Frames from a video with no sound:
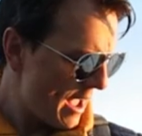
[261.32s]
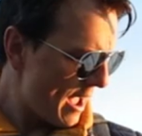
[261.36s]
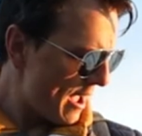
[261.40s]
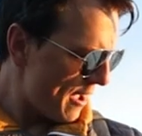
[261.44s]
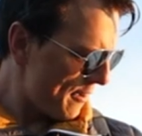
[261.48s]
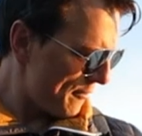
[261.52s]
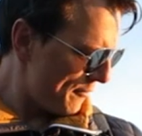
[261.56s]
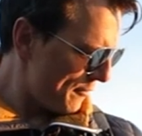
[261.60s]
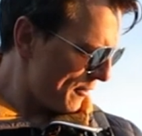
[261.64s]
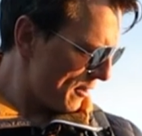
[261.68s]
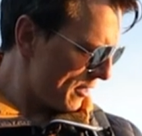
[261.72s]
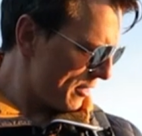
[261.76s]

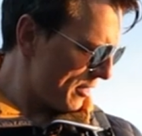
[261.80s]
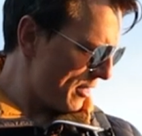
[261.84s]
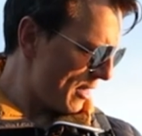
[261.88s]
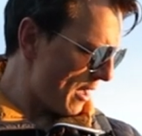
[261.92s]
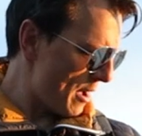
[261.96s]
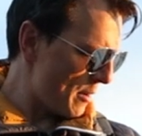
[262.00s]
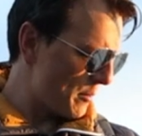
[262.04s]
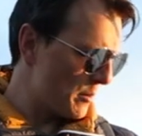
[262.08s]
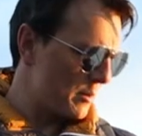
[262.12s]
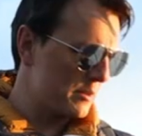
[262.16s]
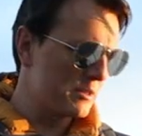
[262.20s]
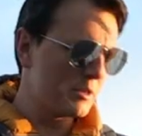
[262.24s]
If
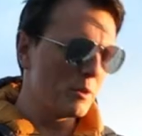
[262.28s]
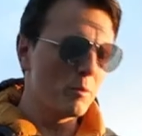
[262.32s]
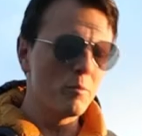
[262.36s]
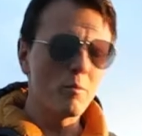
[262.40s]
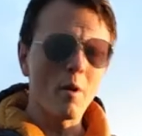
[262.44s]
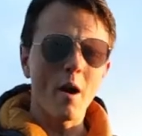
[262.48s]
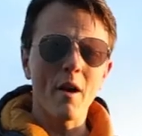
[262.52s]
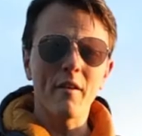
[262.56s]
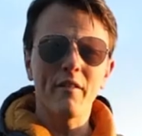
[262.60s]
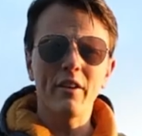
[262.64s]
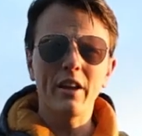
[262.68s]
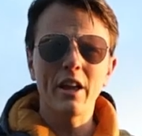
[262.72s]
that were to
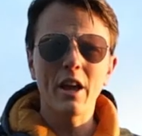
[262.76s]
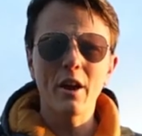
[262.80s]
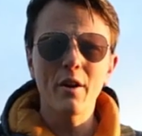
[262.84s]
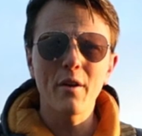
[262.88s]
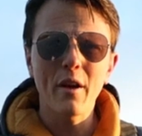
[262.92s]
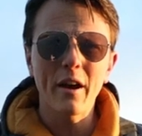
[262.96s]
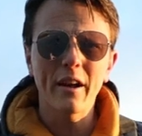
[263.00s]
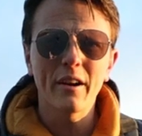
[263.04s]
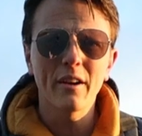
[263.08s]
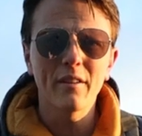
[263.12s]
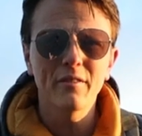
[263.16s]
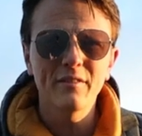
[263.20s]
worry
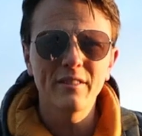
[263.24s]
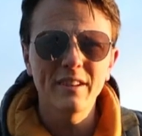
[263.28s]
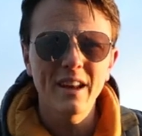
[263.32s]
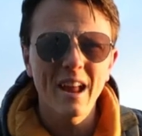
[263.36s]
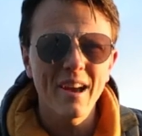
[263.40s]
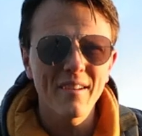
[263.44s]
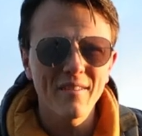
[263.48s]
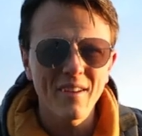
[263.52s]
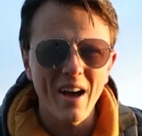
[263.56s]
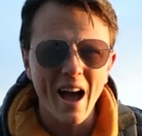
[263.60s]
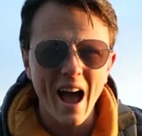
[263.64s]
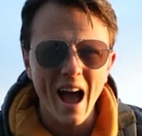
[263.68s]
you, and I've
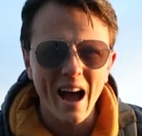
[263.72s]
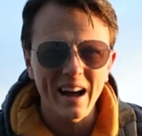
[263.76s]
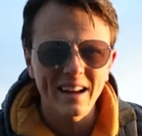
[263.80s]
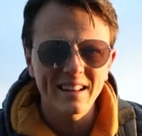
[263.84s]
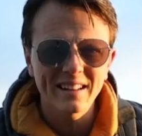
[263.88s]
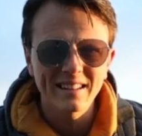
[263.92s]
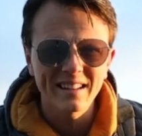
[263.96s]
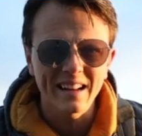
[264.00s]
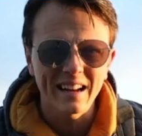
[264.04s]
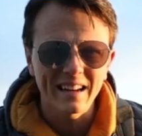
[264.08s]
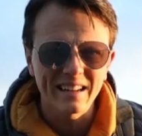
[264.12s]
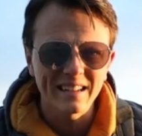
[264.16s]
never
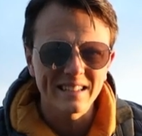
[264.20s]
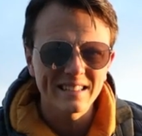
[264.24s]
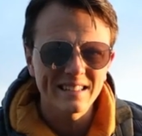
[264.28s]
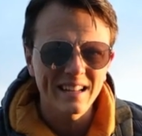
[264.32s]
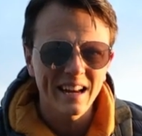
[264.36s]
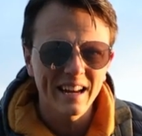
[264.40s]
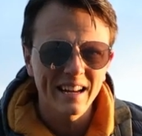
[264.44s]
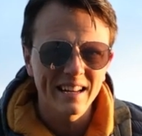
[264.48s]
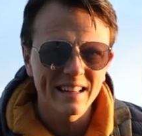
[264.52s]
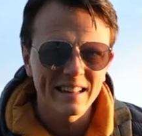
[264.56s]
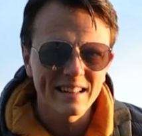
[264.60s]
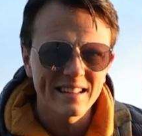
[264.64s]
accidentally
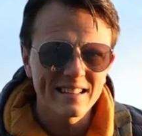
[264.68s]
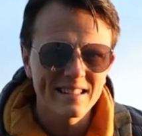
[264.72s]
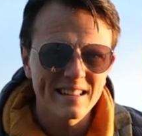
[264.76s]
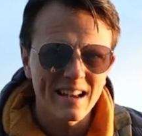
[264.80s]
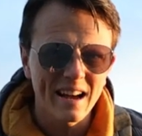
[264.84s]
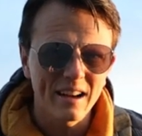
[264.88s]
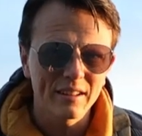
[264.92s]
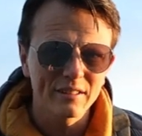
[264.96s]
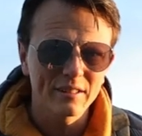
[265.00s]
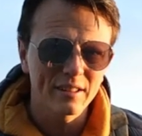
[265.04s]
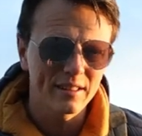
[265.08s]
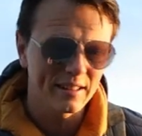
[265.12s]
taken this
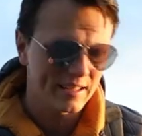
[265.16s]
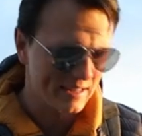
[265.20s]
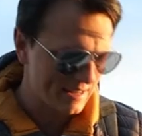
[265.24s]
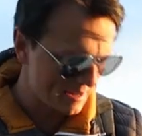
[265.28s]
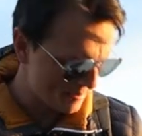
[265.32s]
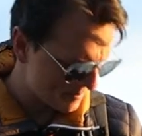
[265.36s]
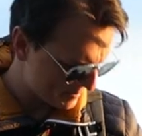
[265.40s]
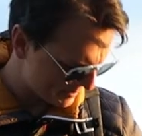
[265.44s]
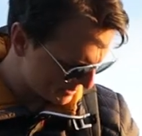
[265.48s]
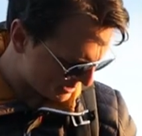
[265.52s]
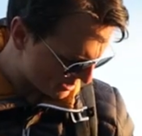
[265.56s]
out of the clip